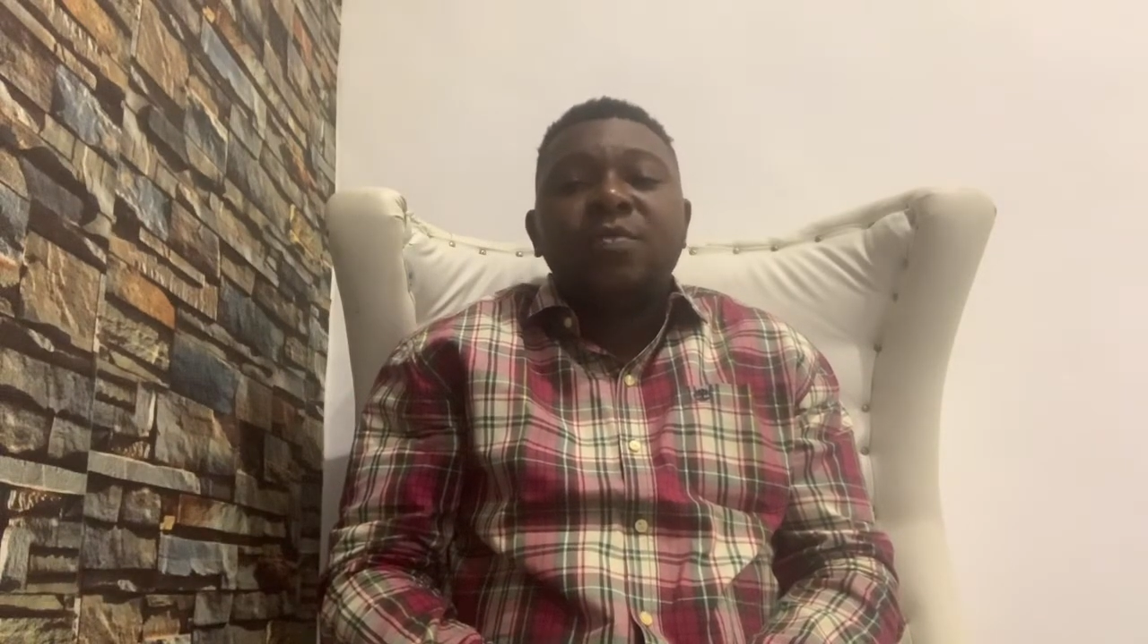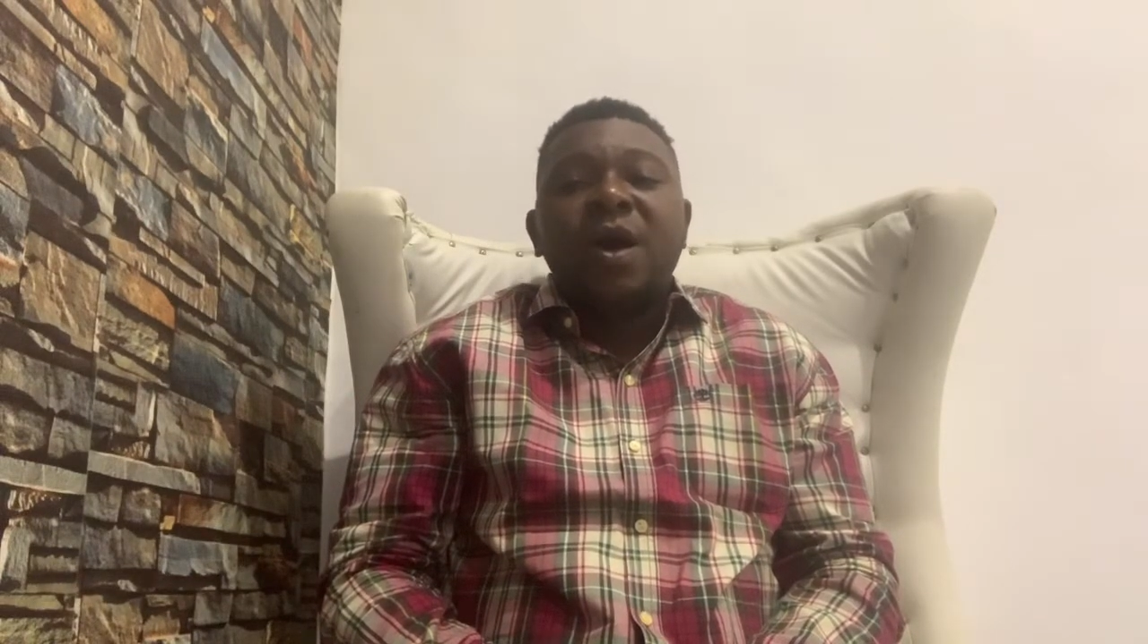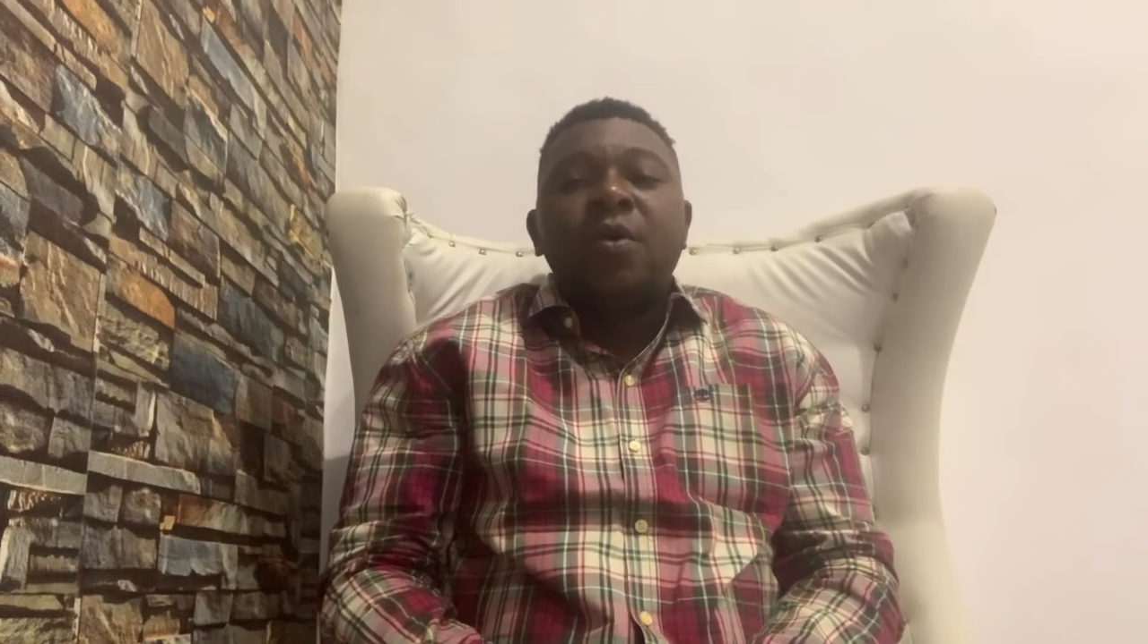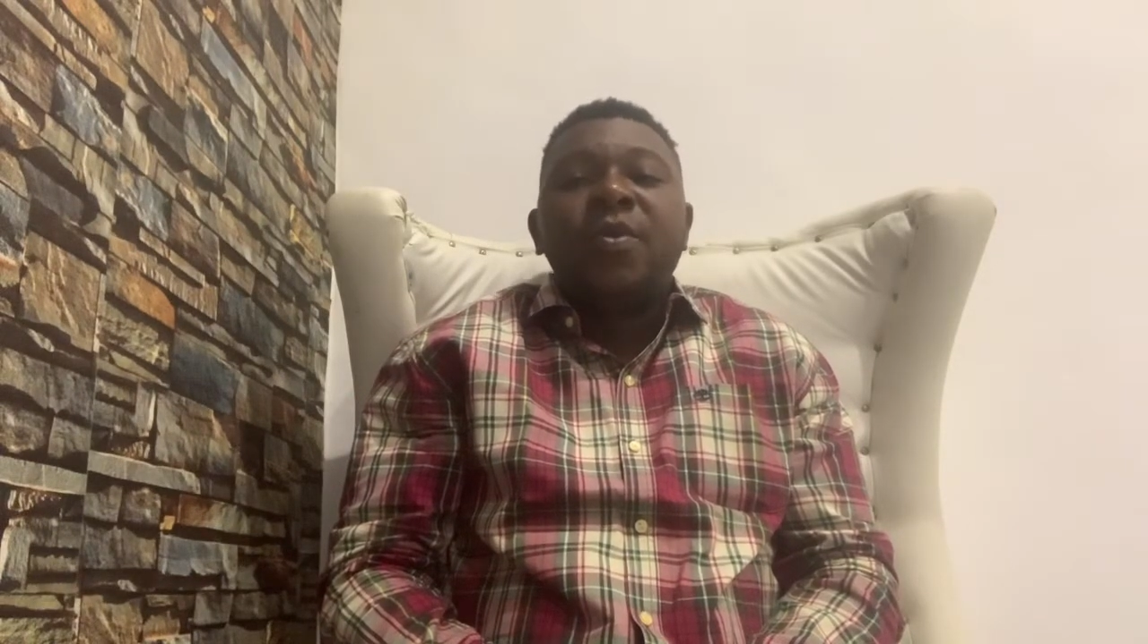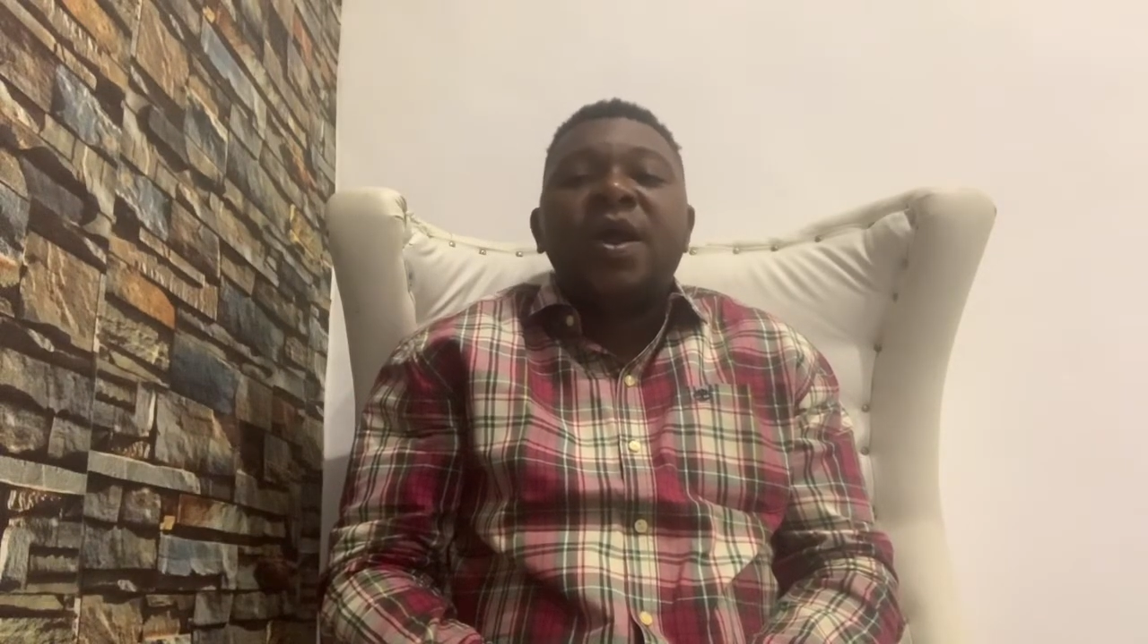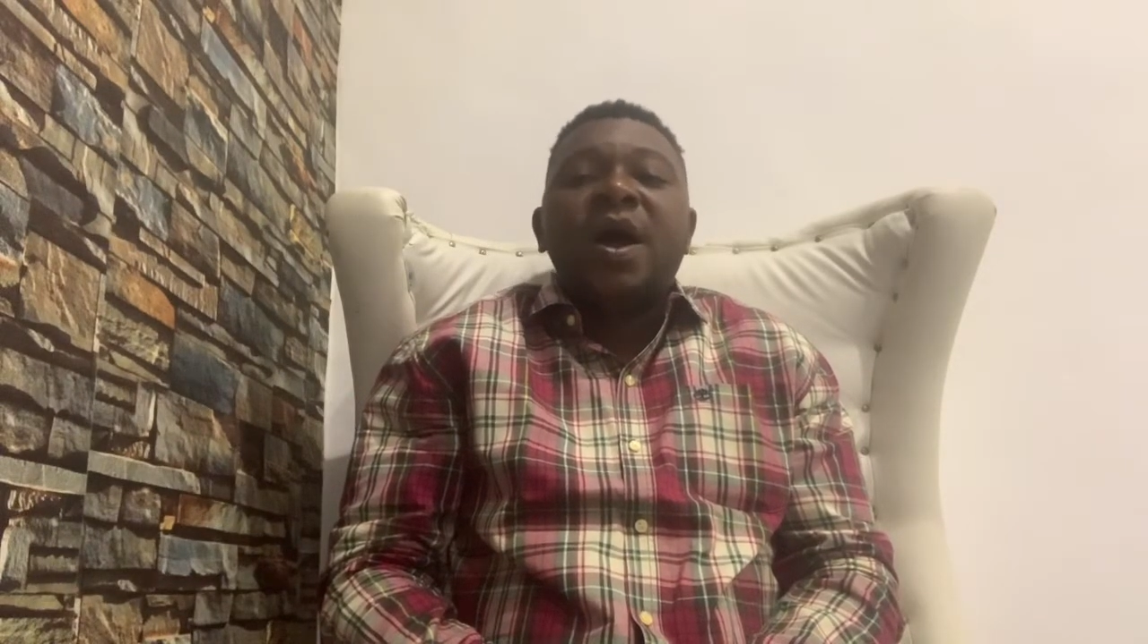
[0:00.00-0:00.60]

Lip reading: by hormonal